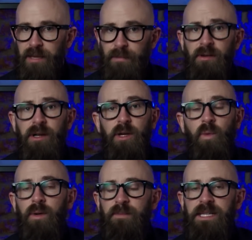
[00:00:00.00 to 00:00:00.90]
America
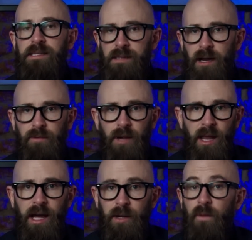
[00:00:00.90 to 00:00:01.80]
would be stuck
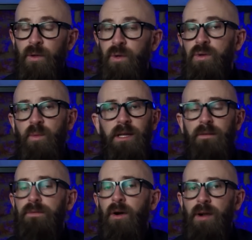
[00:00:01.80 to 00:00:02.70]
relying on the goodwill
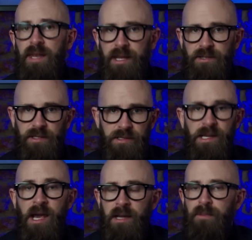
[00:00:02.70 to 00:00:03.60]
of foreign nations
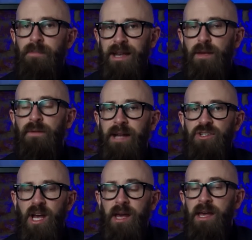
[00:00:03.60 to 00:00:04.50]
to
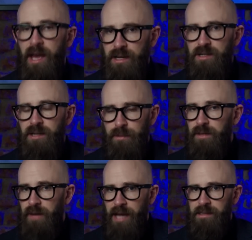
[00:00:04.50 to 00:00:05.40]
manufacture and ship
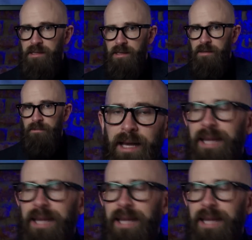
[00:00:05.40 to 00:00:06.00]
the vaccine.